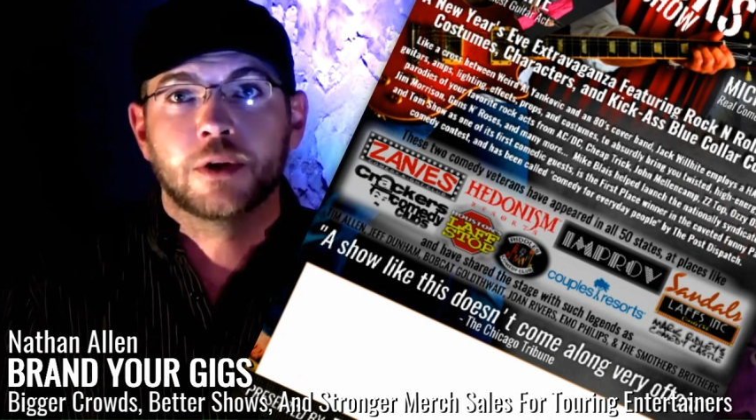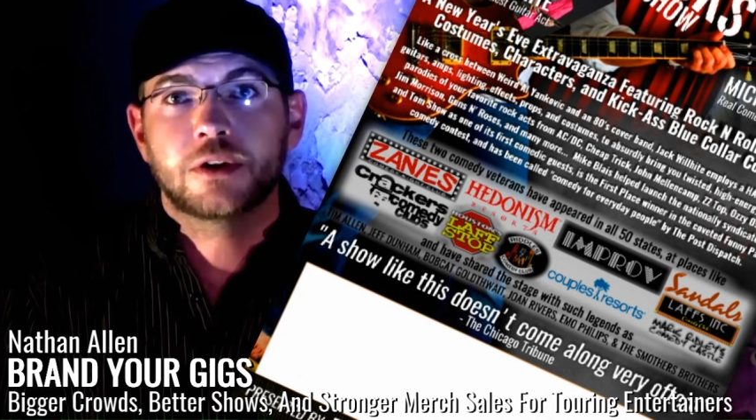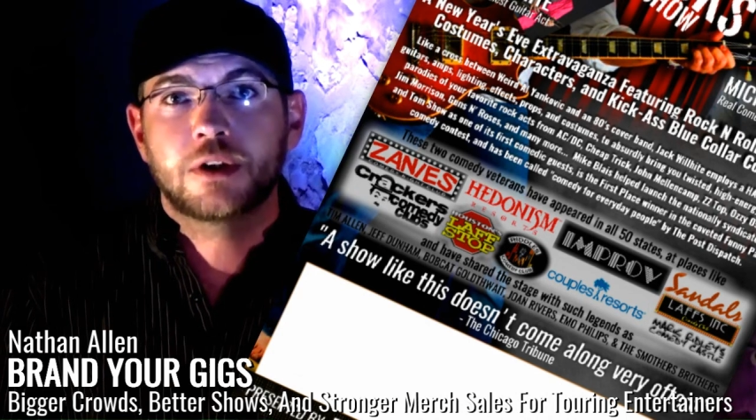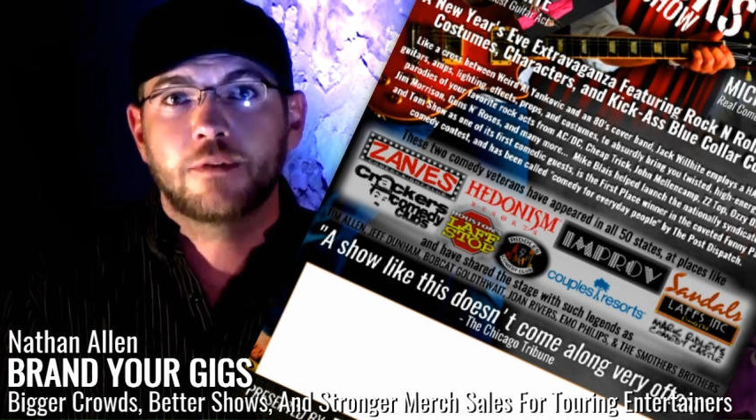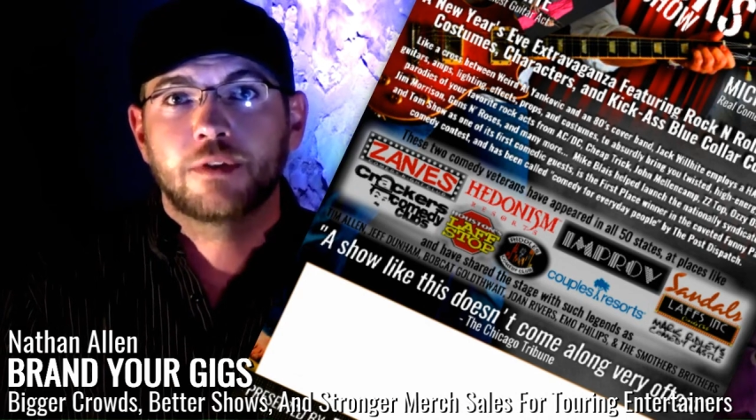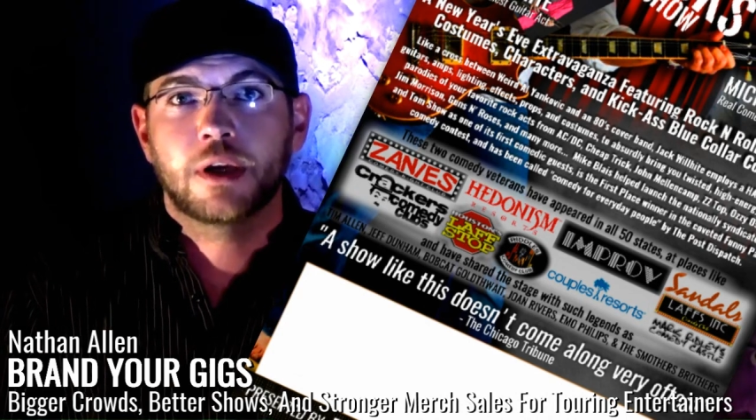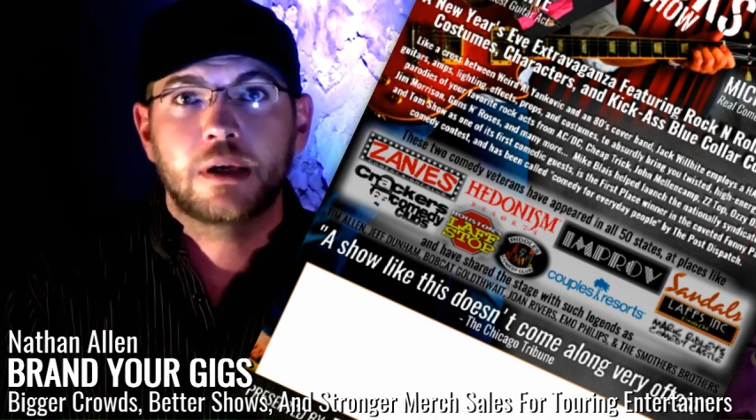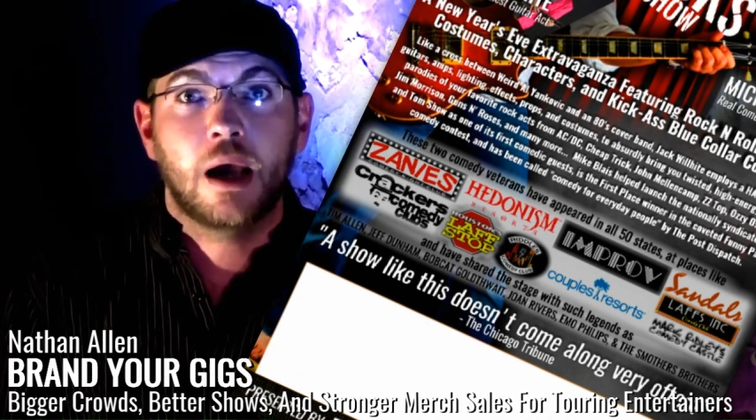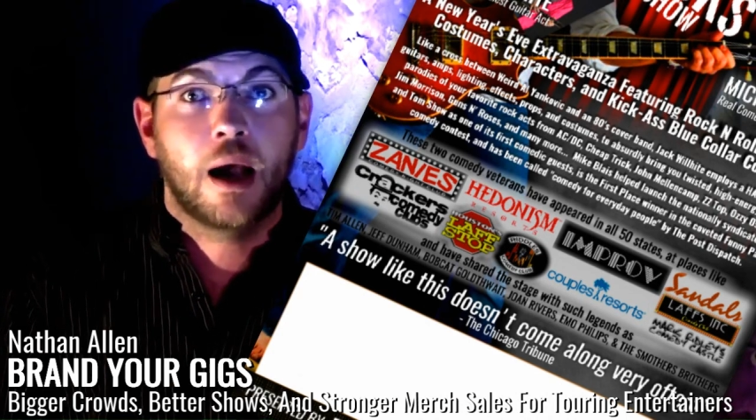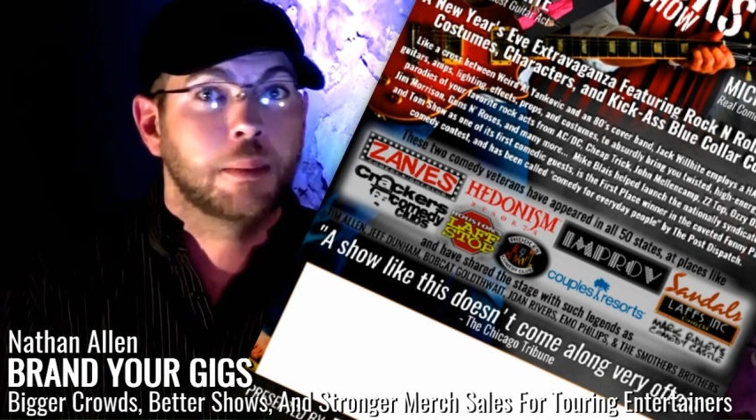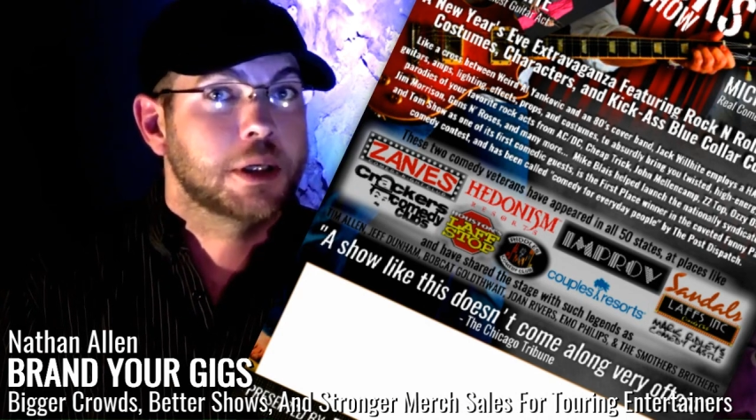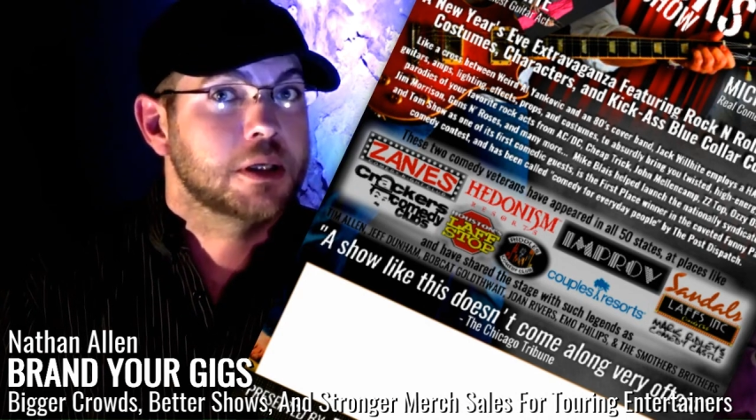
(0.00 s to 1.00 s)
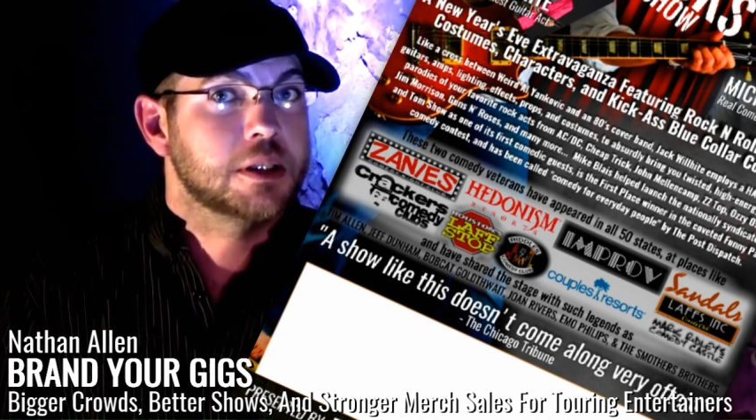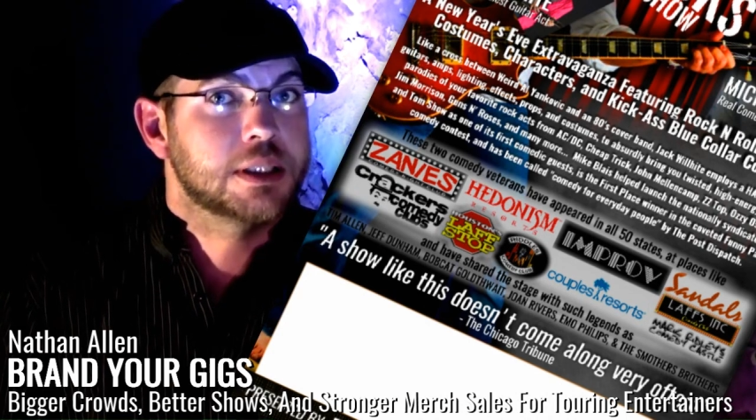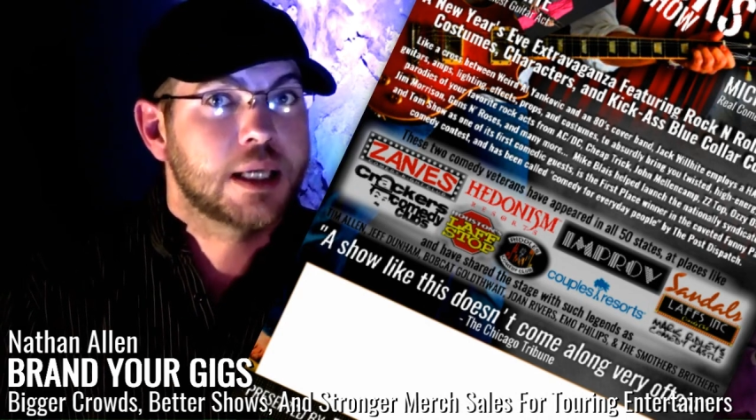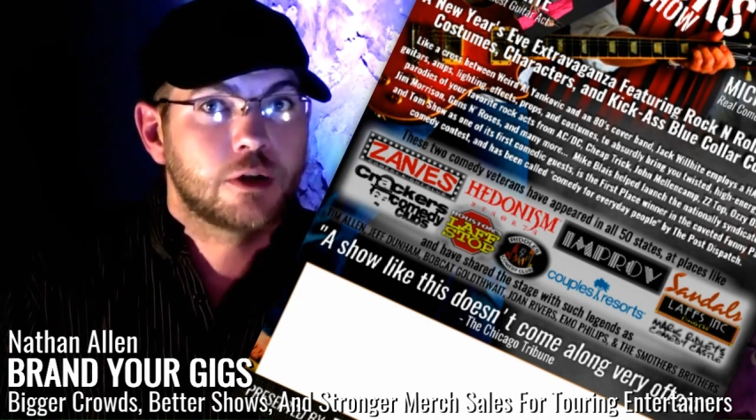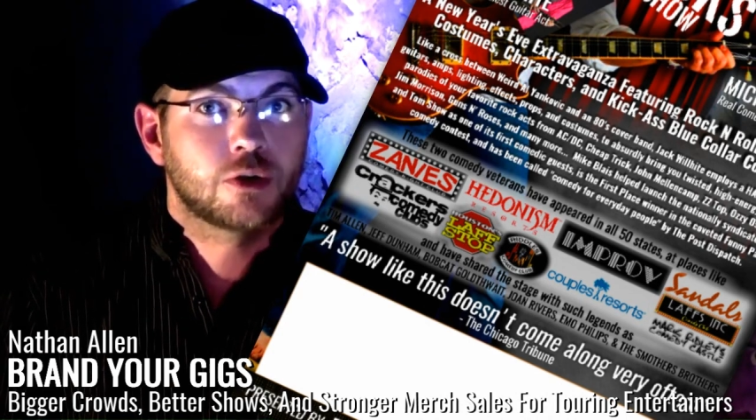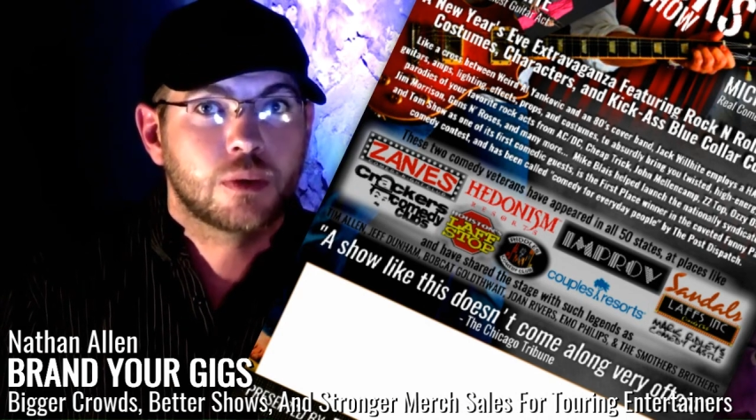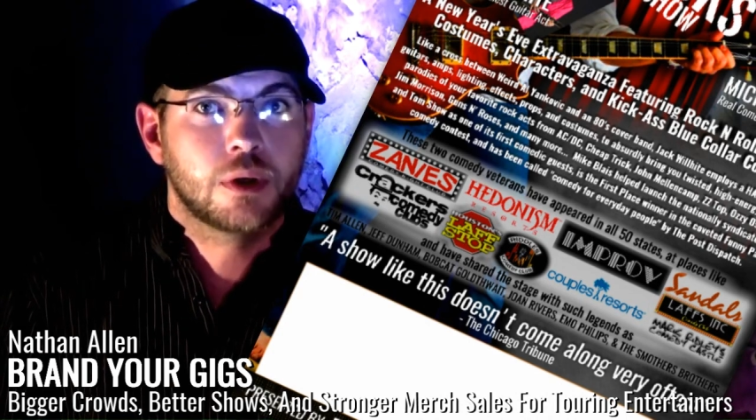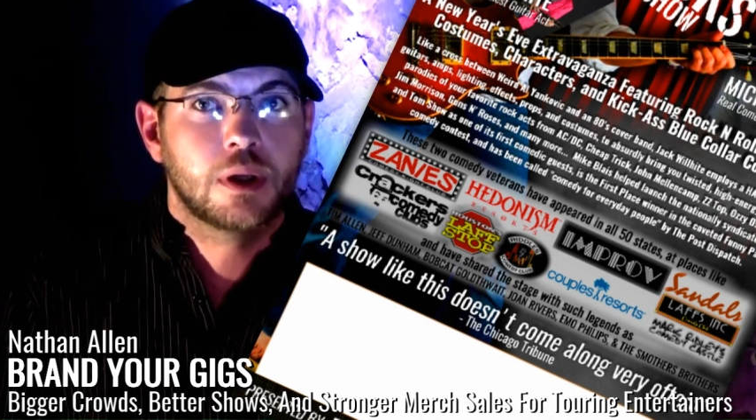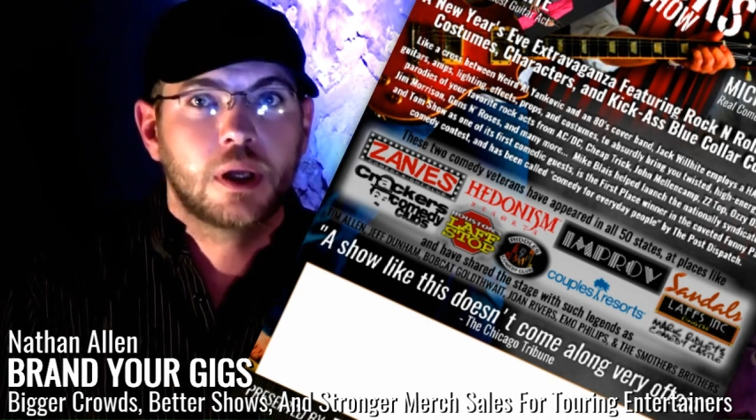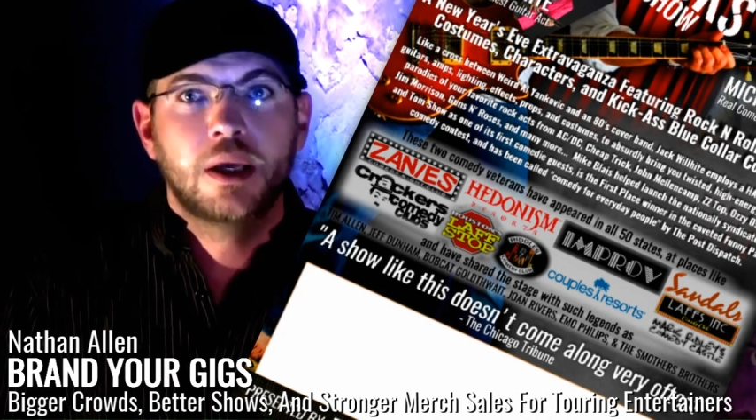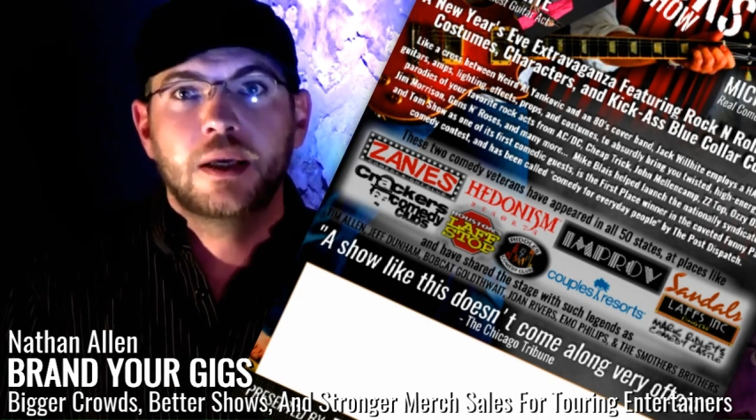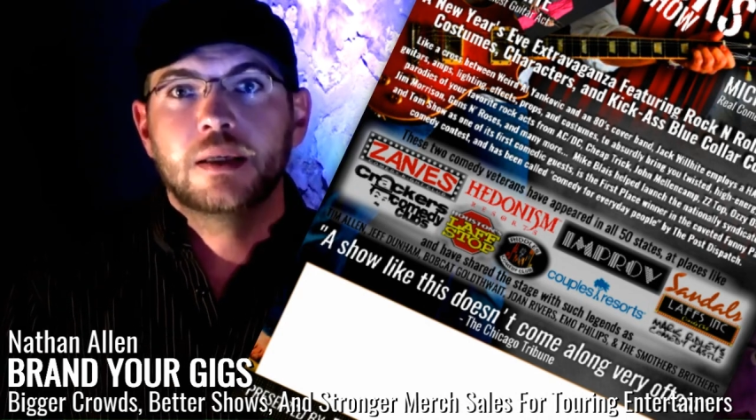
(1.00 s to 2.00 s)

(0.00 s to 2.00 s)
Stuff like Comedy Central,